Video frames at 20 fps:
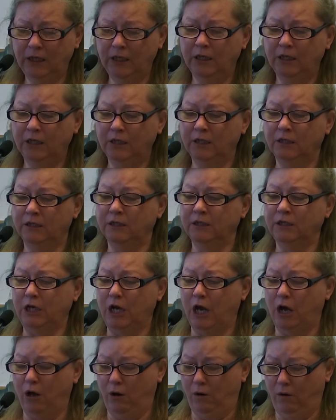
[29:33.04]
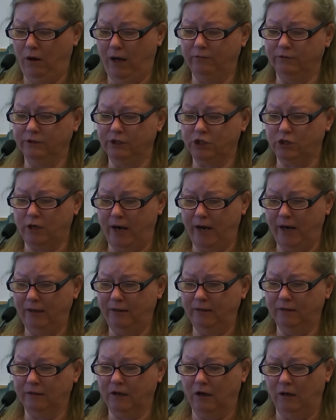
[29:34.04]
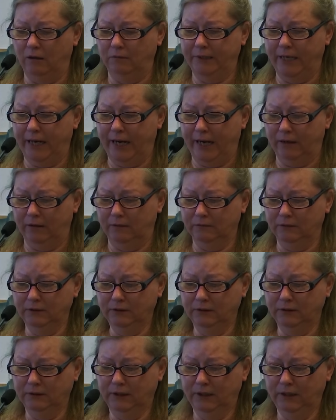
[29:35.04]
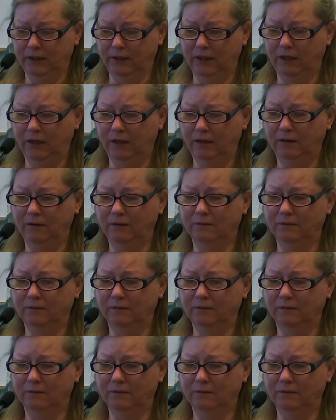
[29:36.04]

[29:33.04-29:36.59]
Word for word: She had not divulged its location to the police when questioned,